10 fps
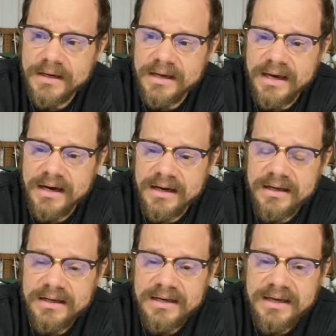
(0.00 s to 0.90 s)
uh,
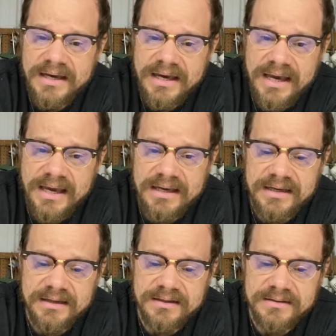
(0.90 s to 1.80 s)

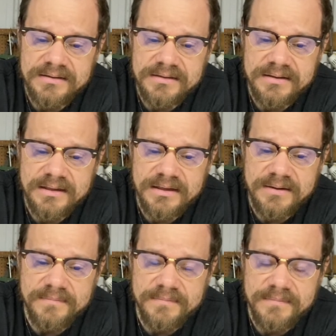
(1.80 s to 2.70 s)
and
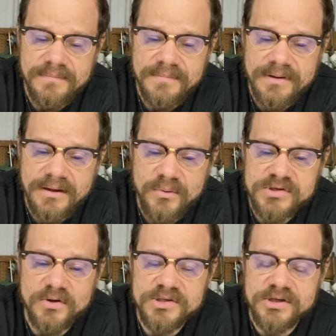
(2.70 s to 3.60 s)
it was
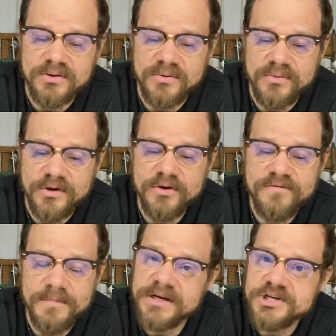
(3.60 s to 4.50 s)
also good
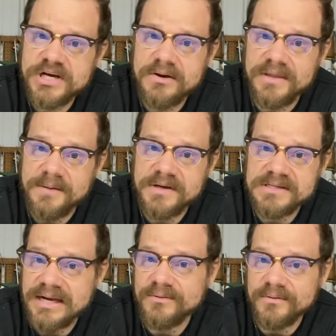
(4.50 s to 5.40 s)
for me to share that, because
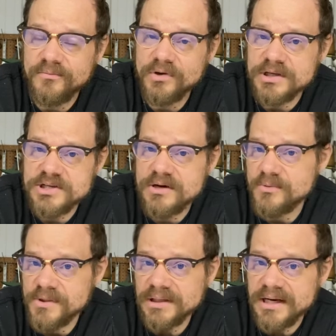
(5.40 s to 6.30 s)
I don't really share it
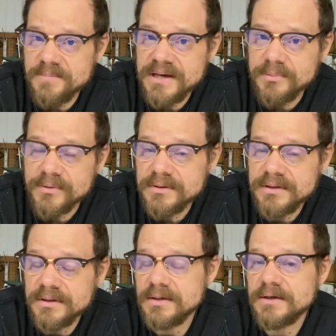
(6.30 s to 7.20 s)
with a lot of people,
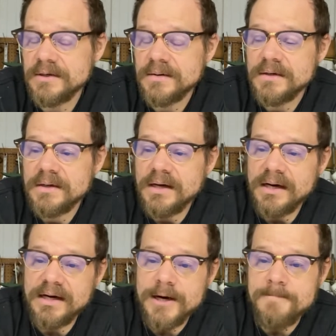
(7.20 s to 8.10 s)

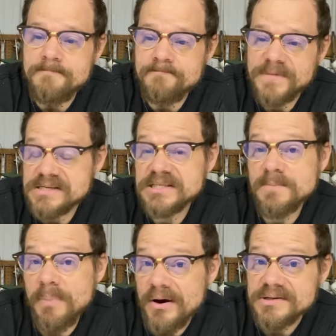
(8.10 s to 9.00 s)
because it's
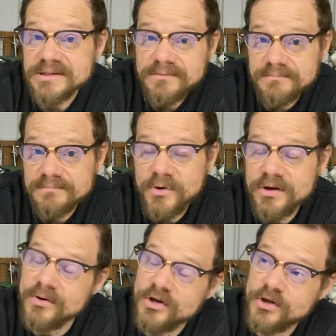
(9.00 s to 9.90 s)
embarrassing
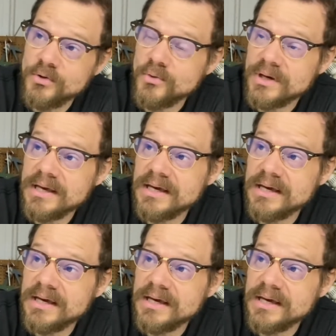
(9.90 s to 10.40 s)
when you